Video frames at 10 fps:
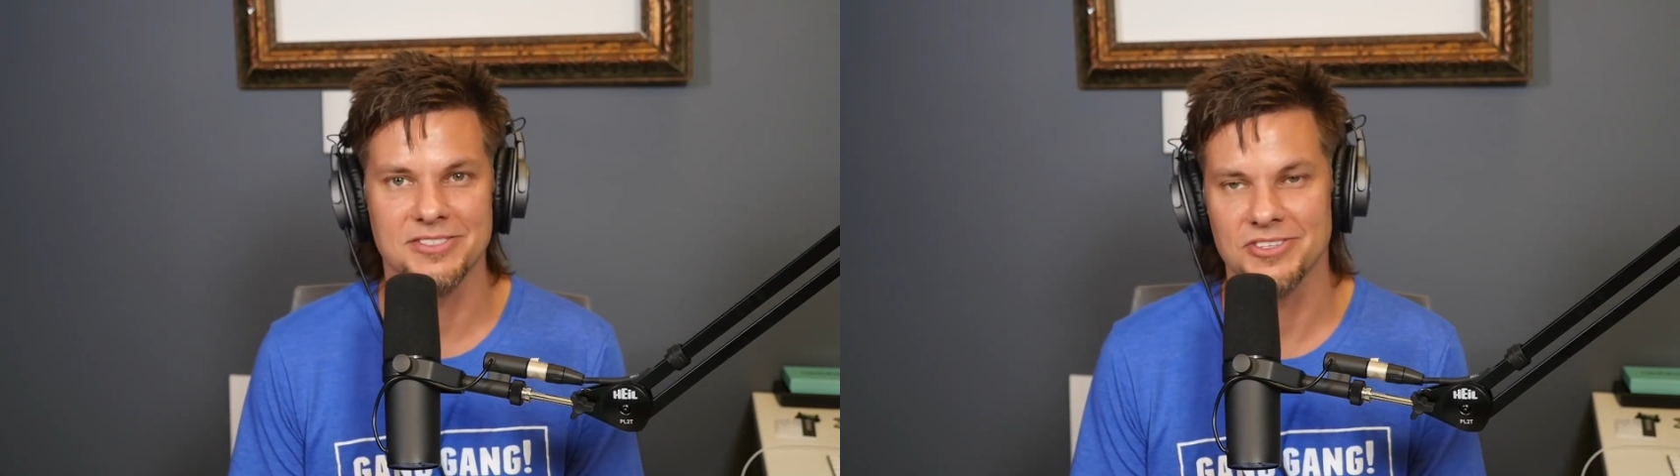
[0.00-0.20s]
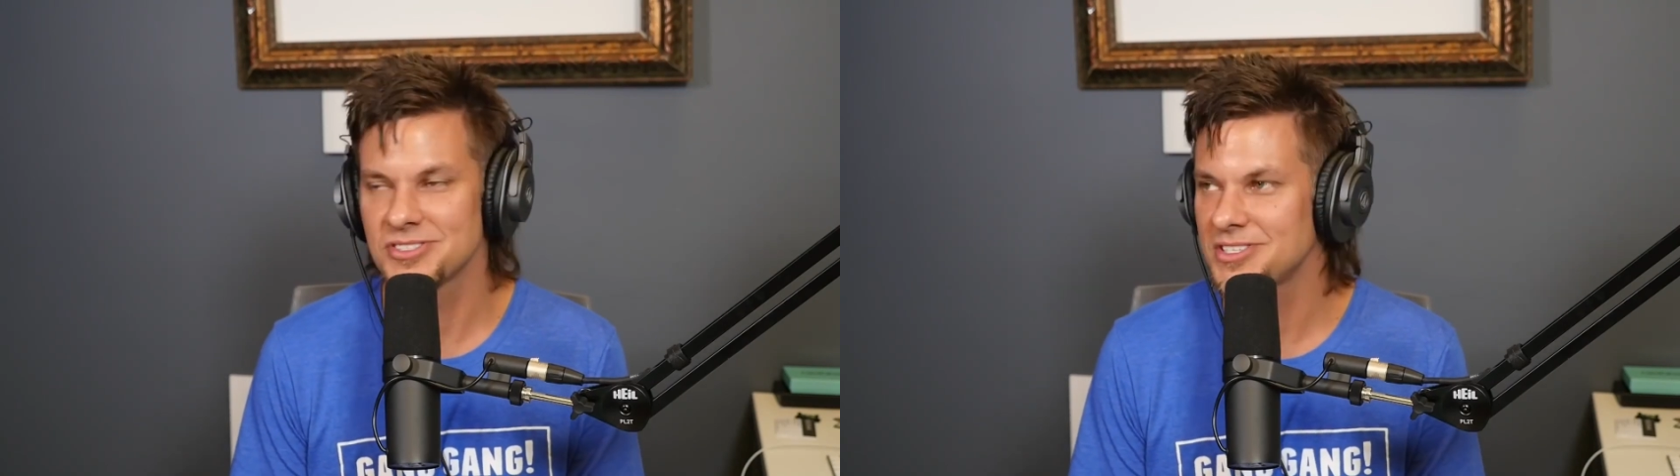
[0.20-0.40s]

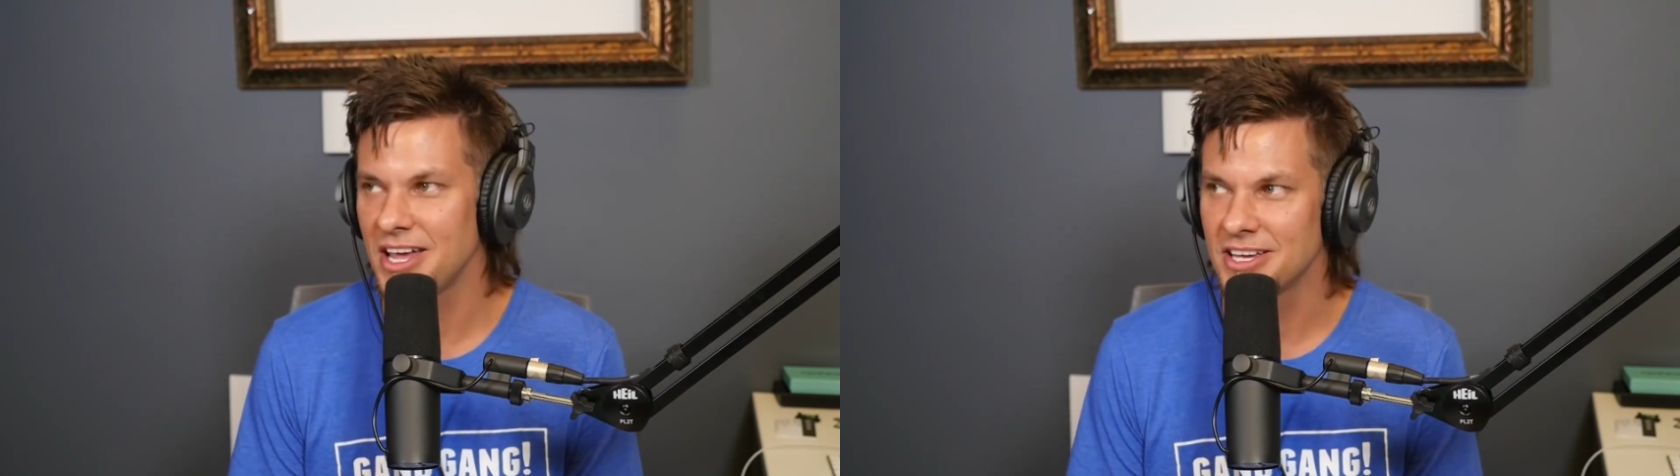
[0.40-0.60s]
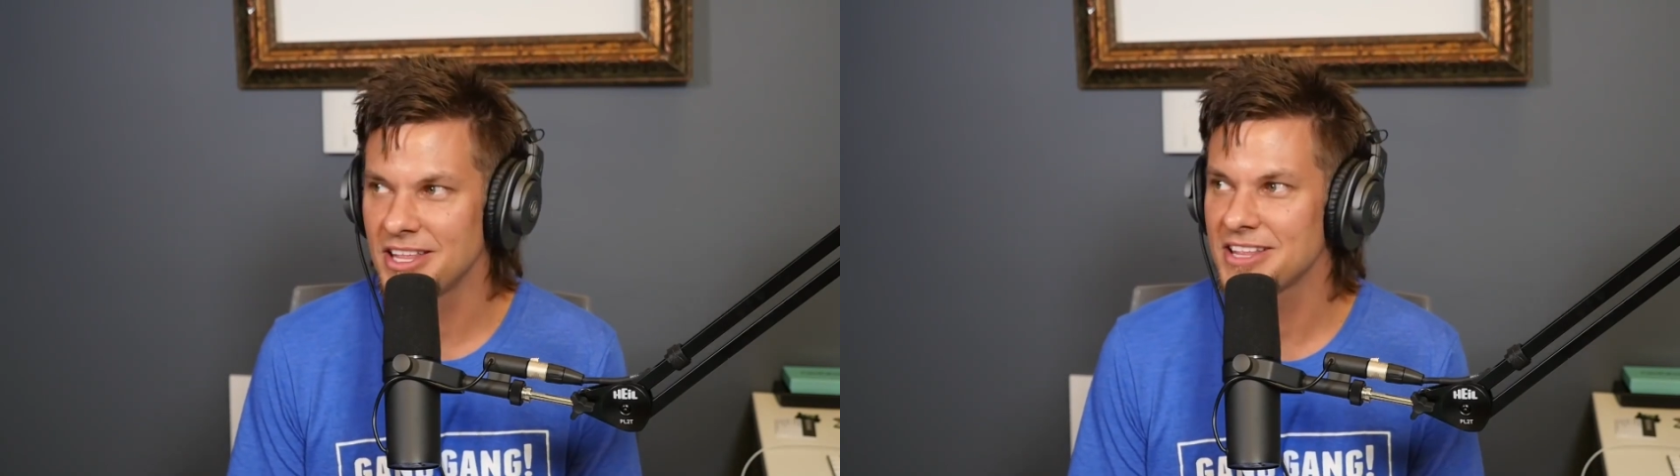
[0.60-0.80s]
and just
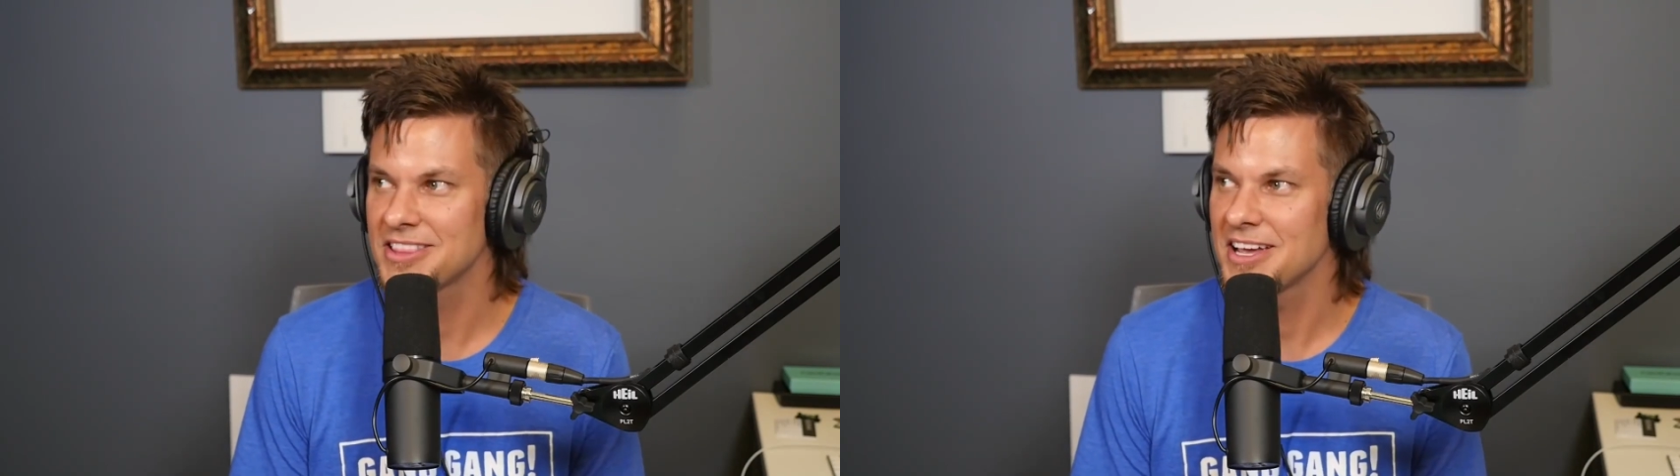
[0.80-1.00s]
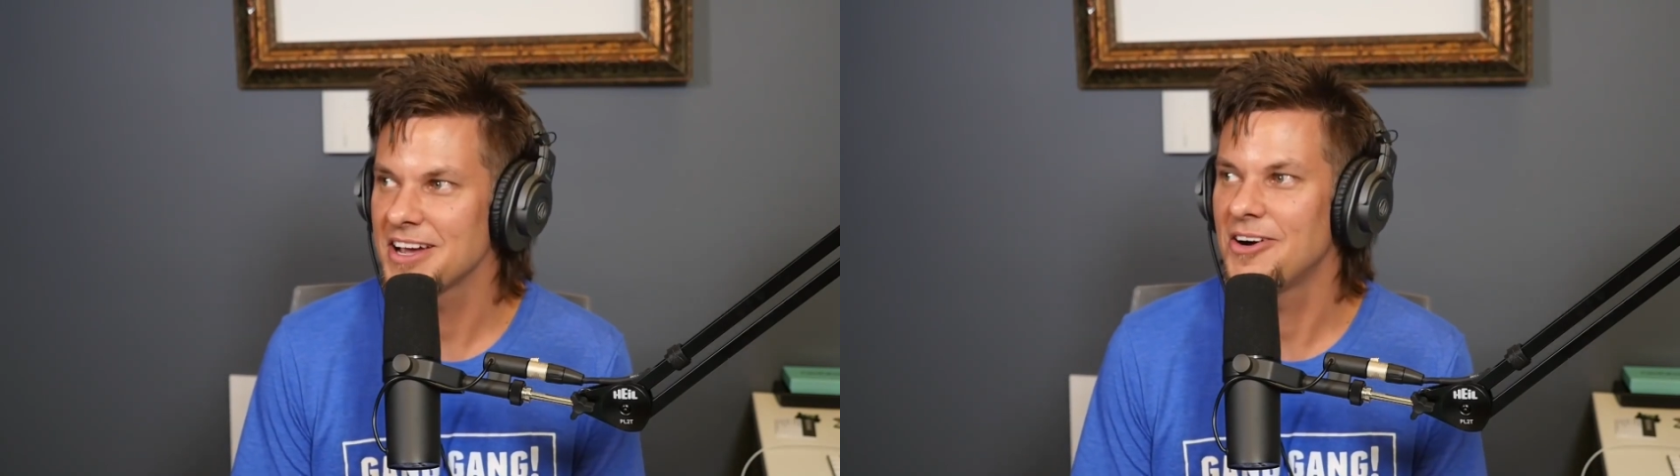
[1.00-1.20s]
stay in
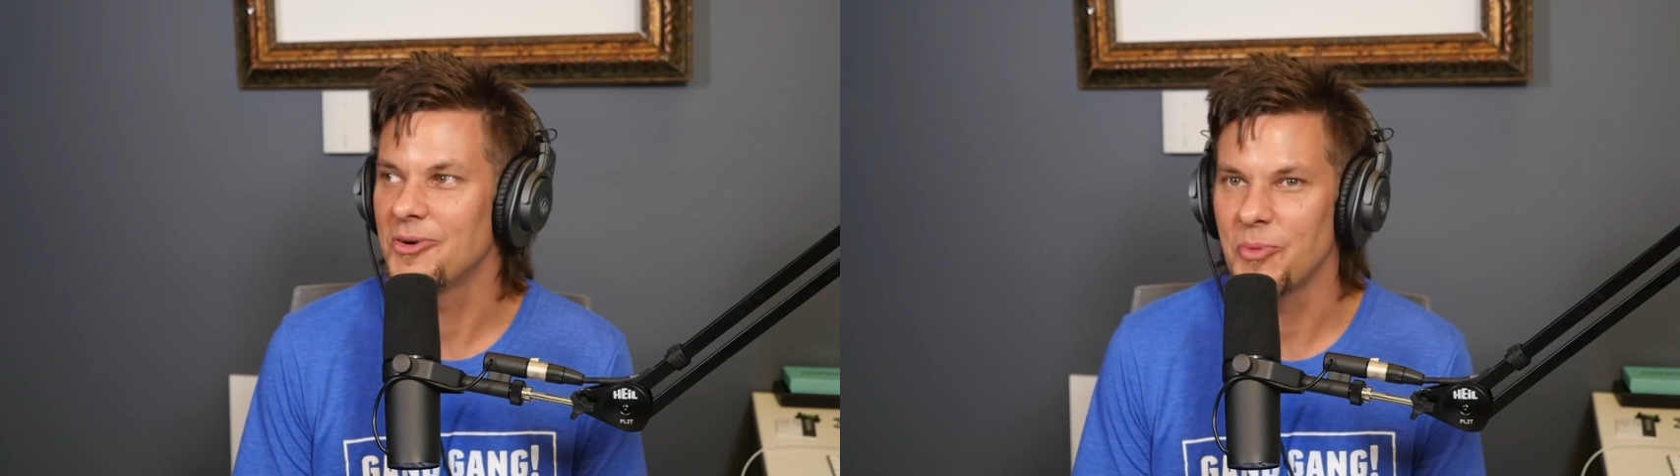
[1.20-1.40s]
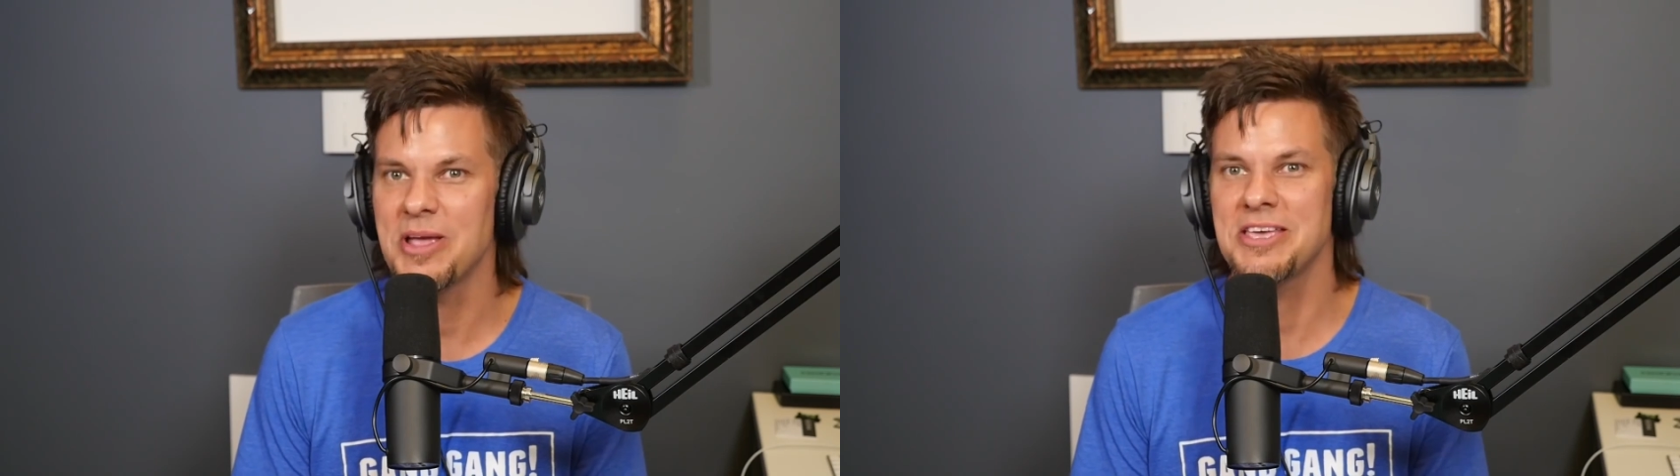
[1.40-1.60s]
that thing
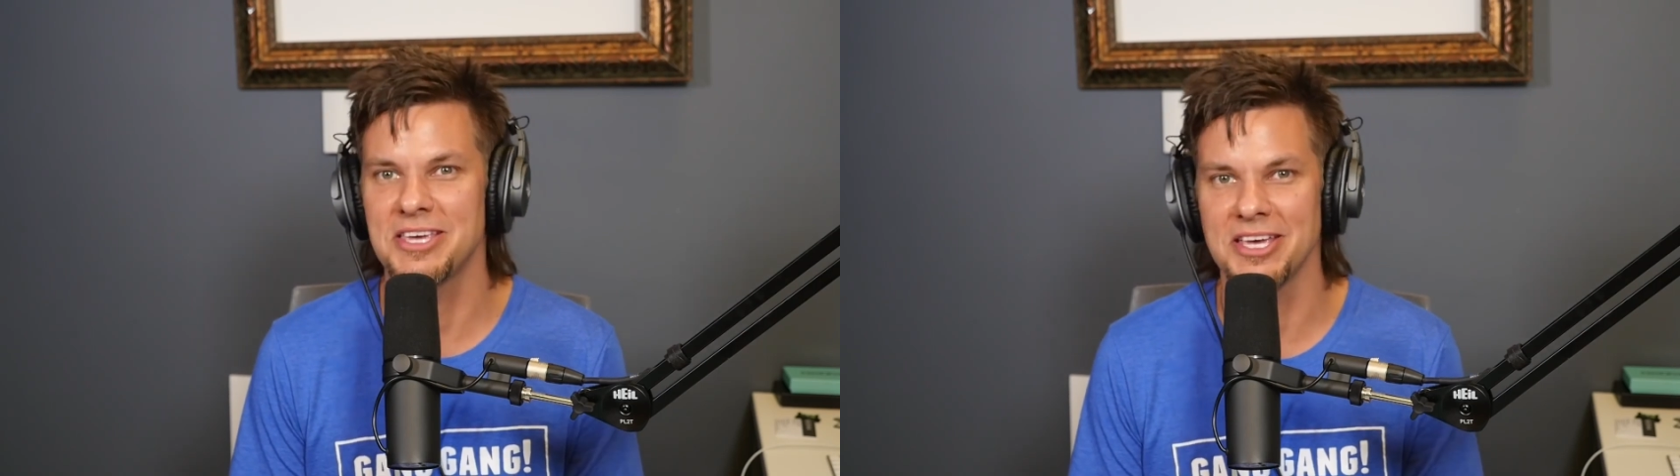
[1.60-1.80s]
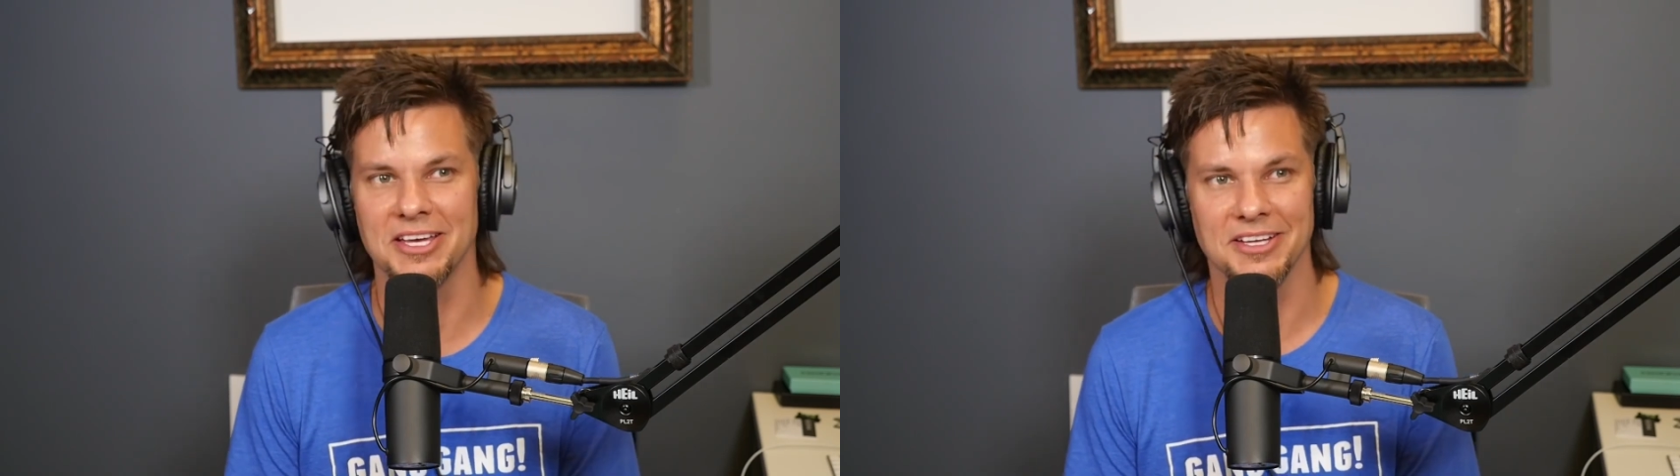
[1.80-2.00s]
all
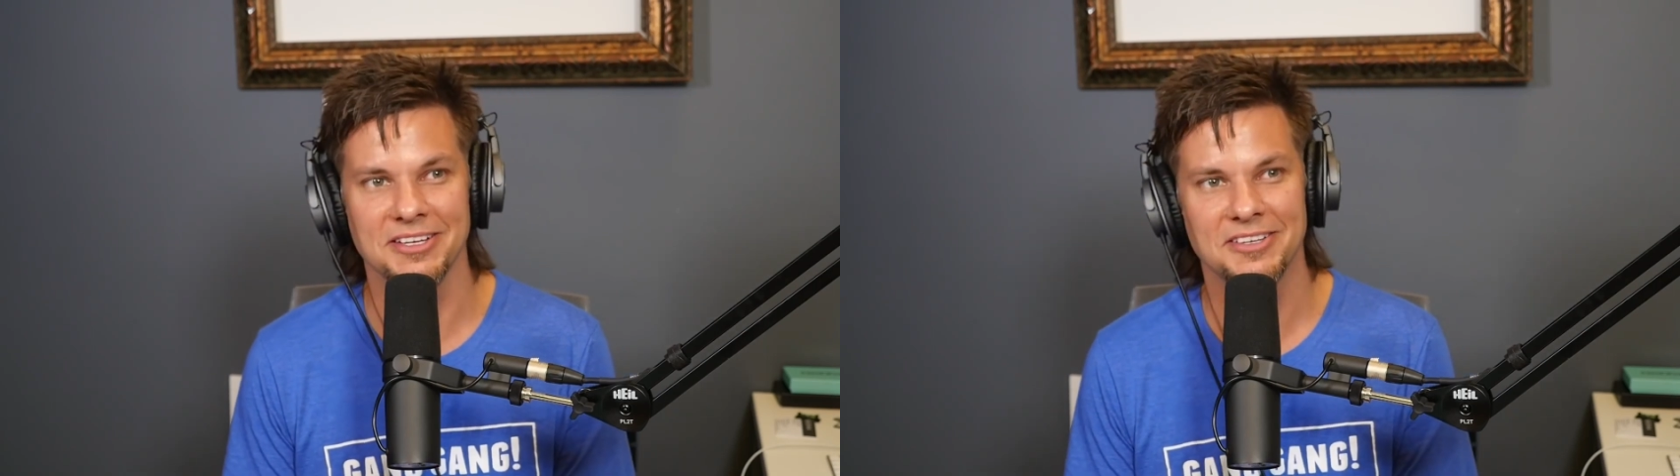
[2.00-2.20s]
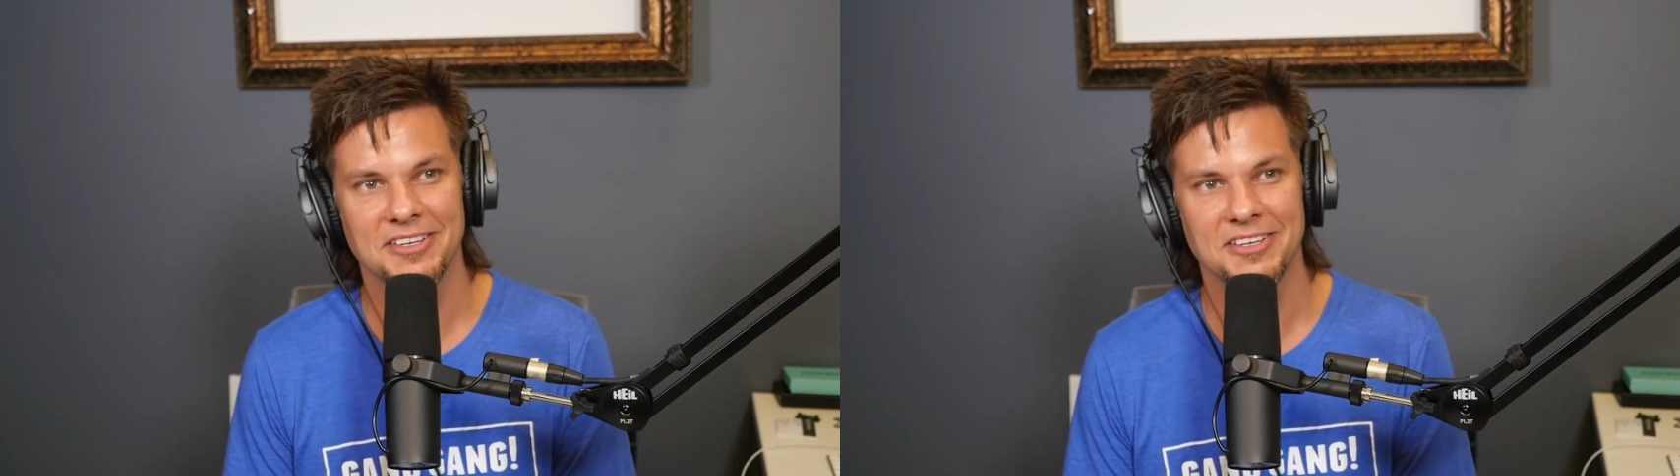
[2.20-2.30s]
weekend,